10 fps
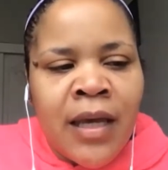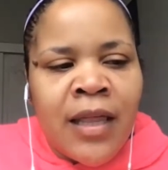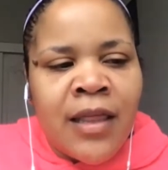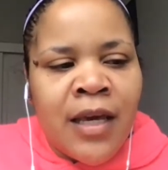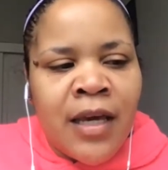
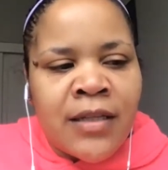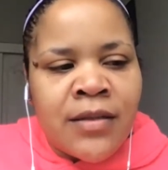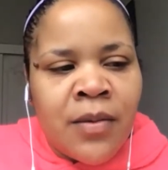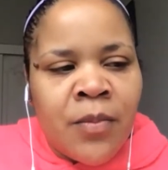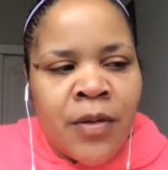than
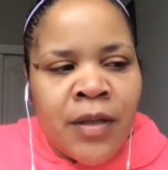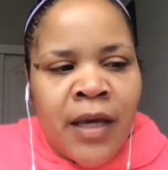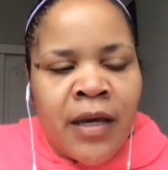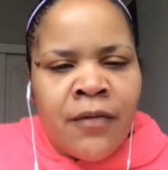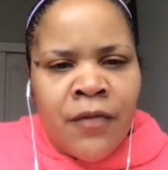someone
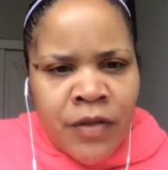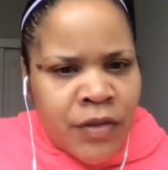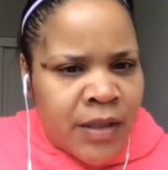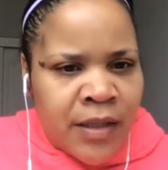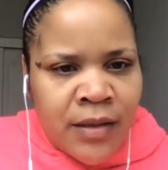like a
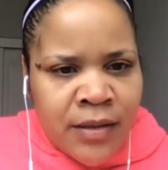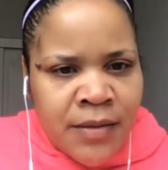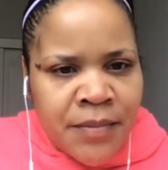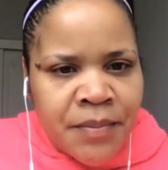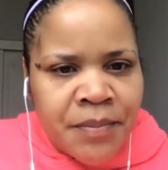Frederick Douglass.